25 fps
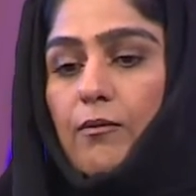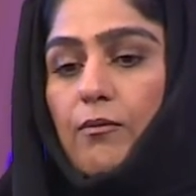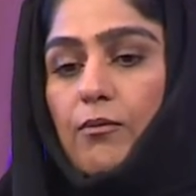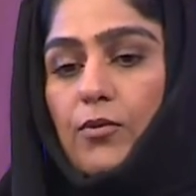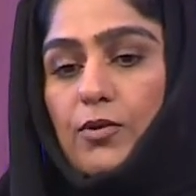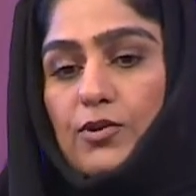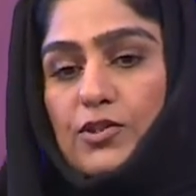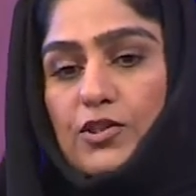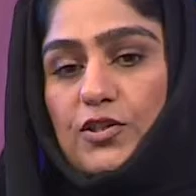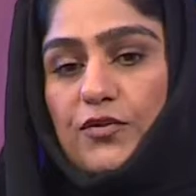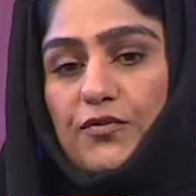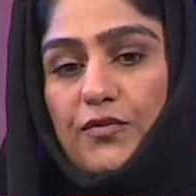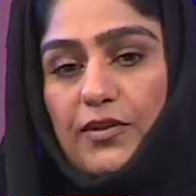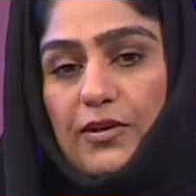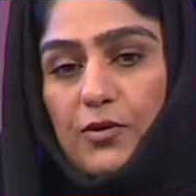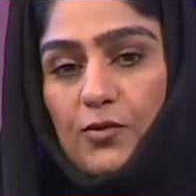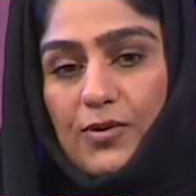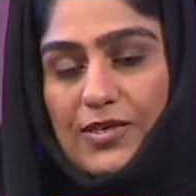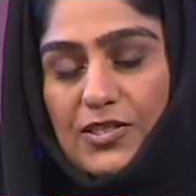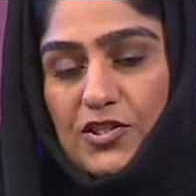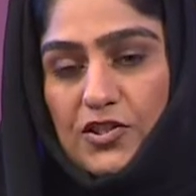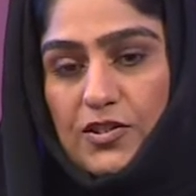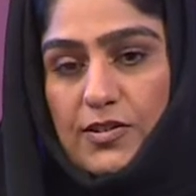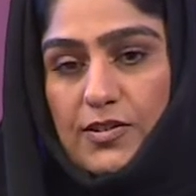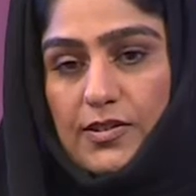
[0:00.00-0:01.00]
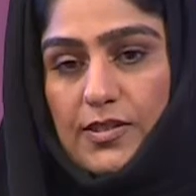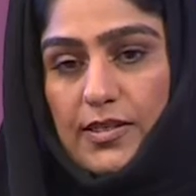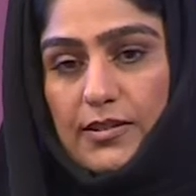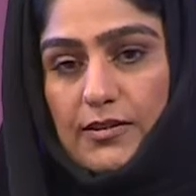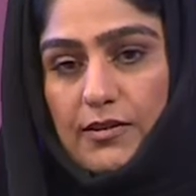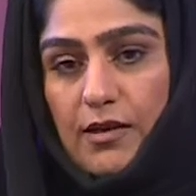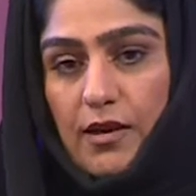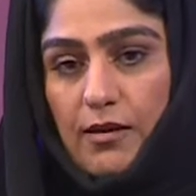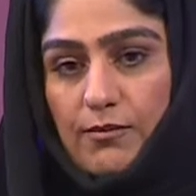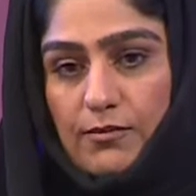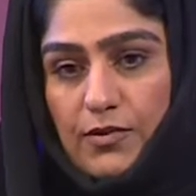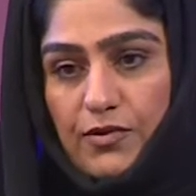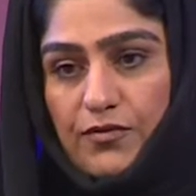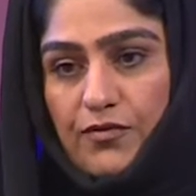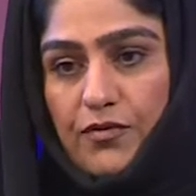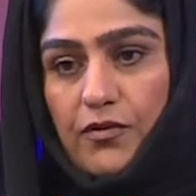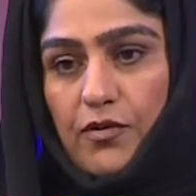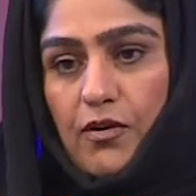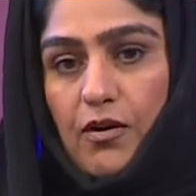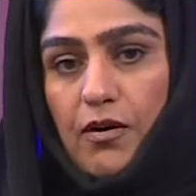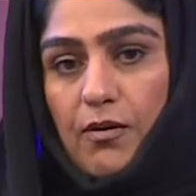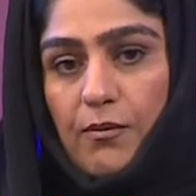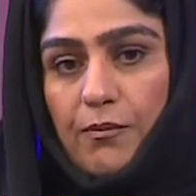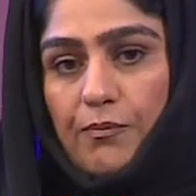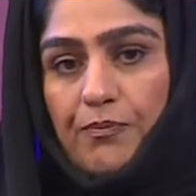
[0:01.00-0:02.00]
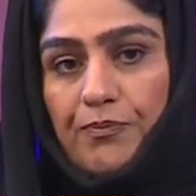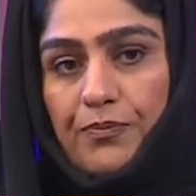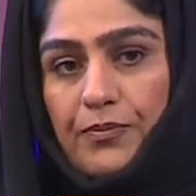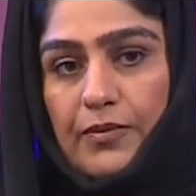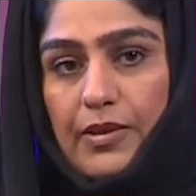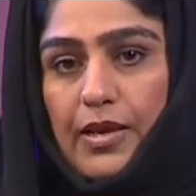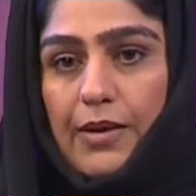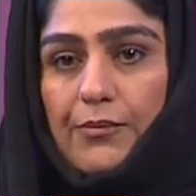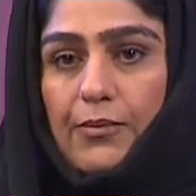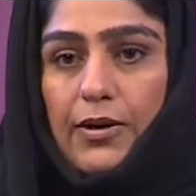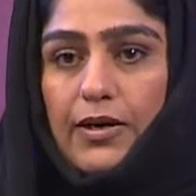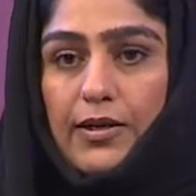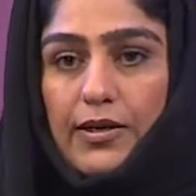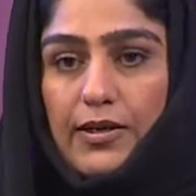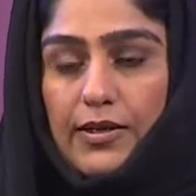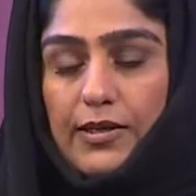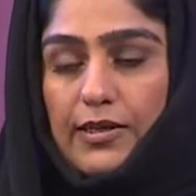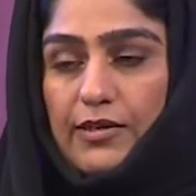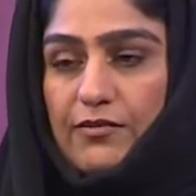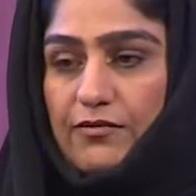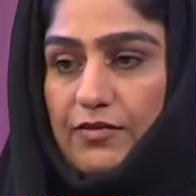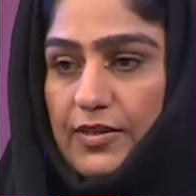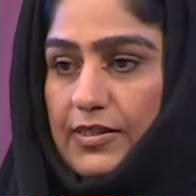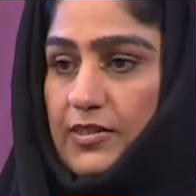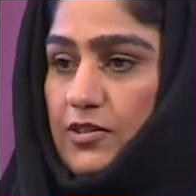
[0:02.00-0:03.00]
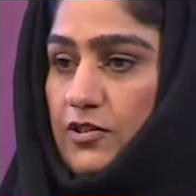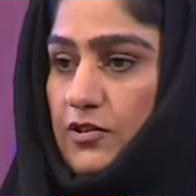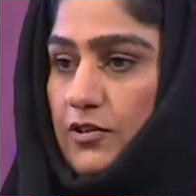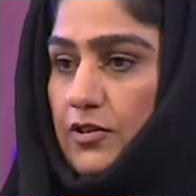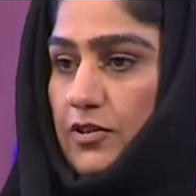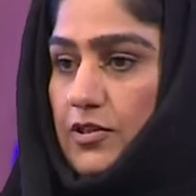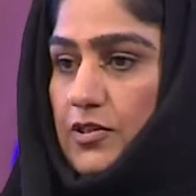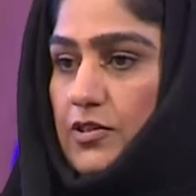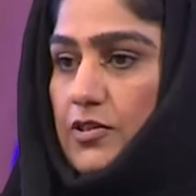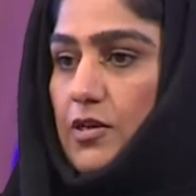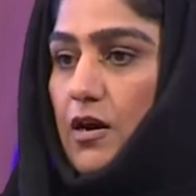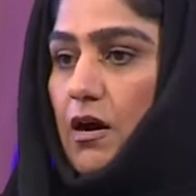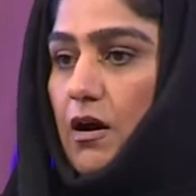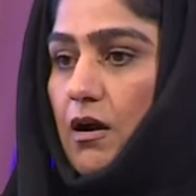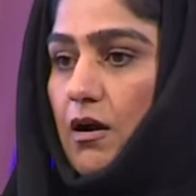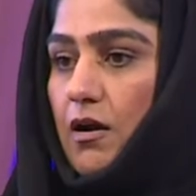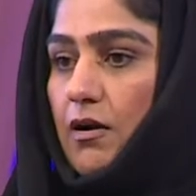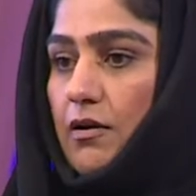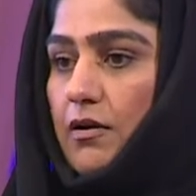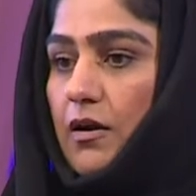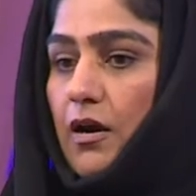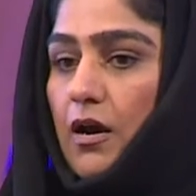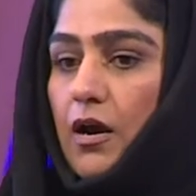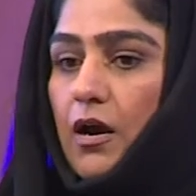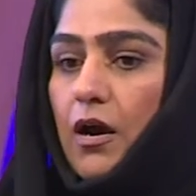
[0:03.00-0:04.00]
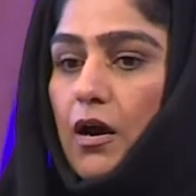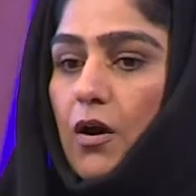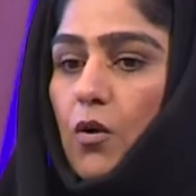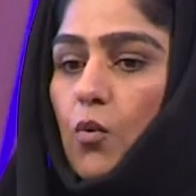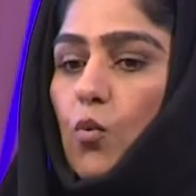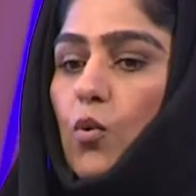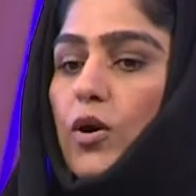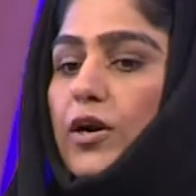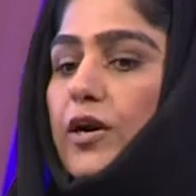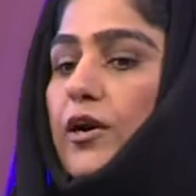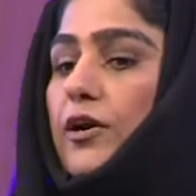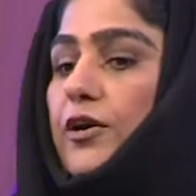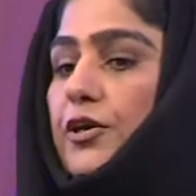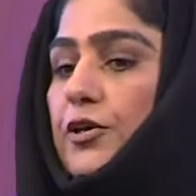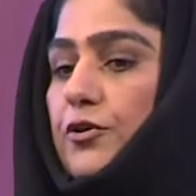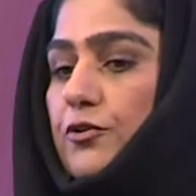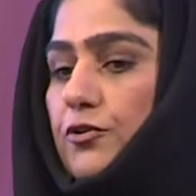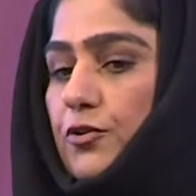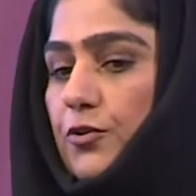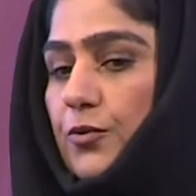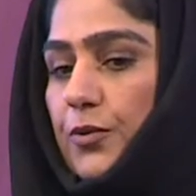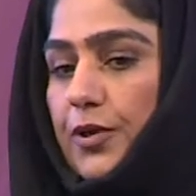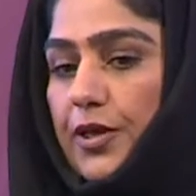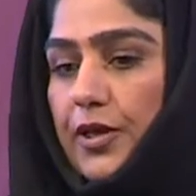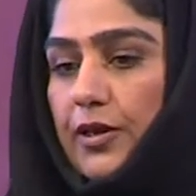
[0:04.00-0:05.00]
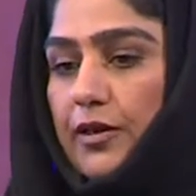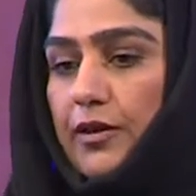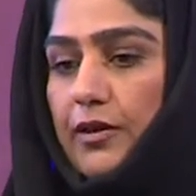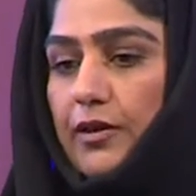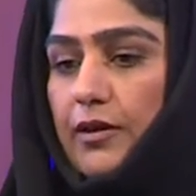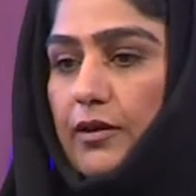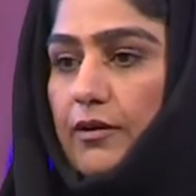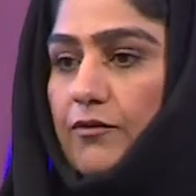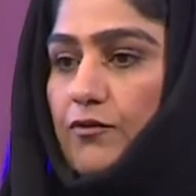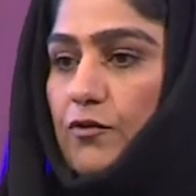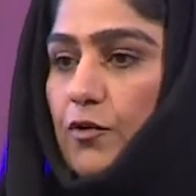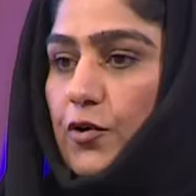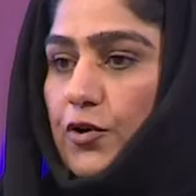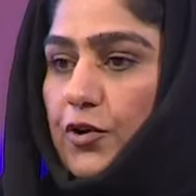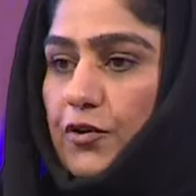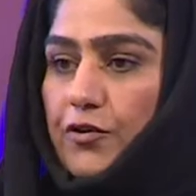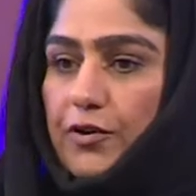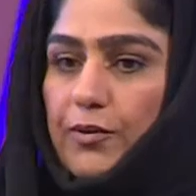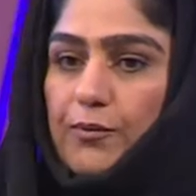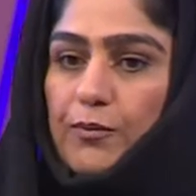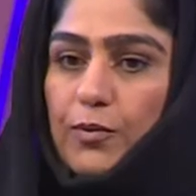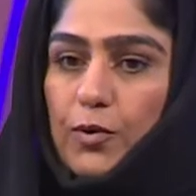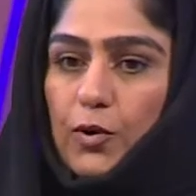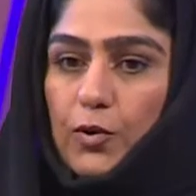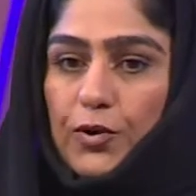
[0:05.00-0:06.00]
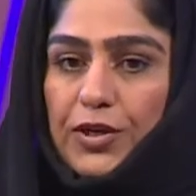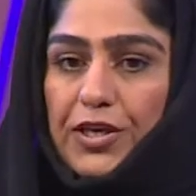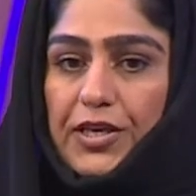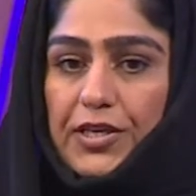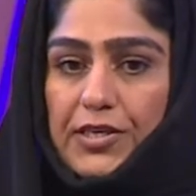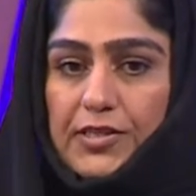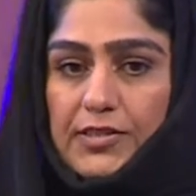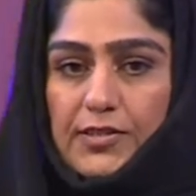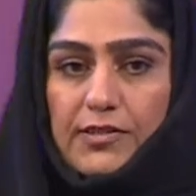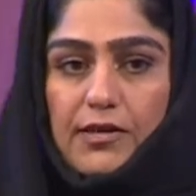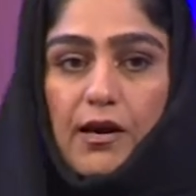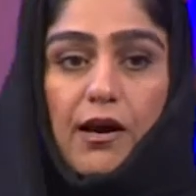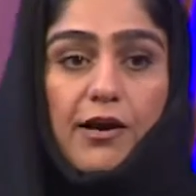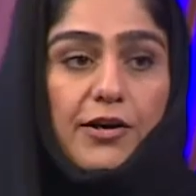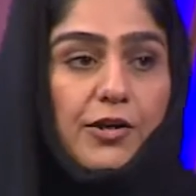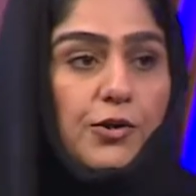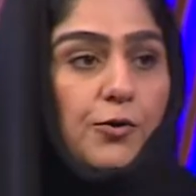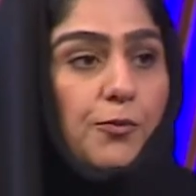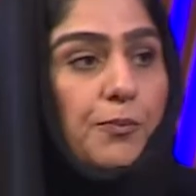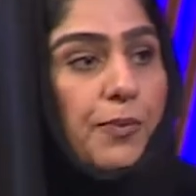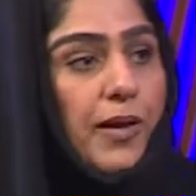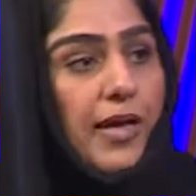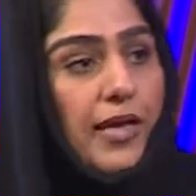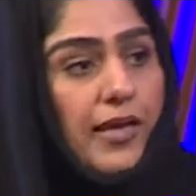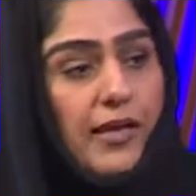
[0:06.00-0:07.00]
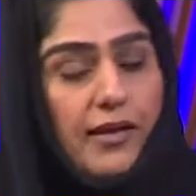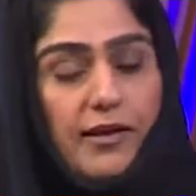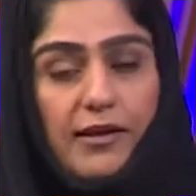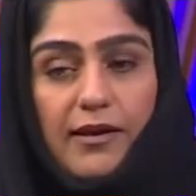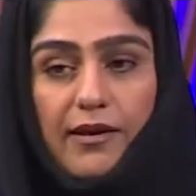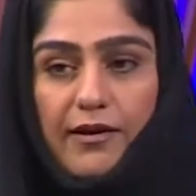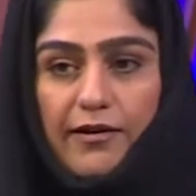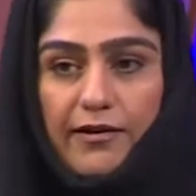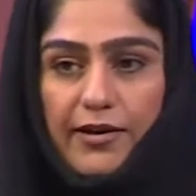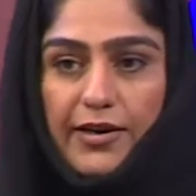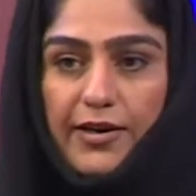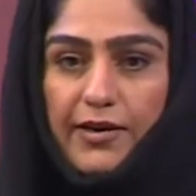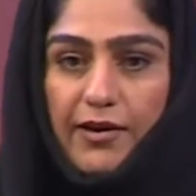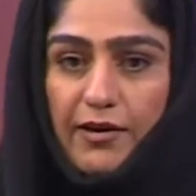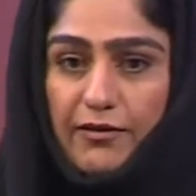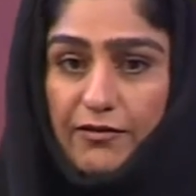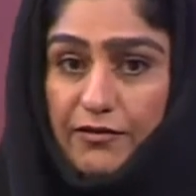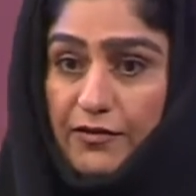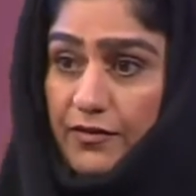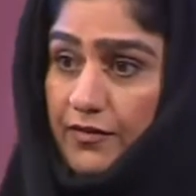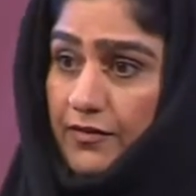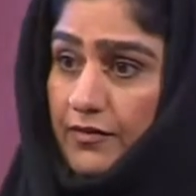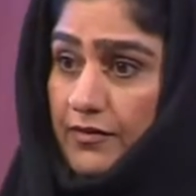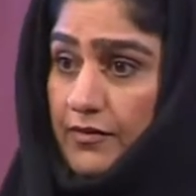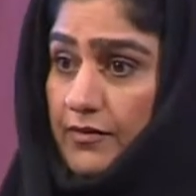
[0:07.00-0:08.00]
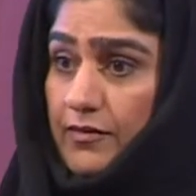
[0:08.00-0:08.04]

Most of the questions that comes from the American investors are, what are you doing for your employees? Are you paying her enough?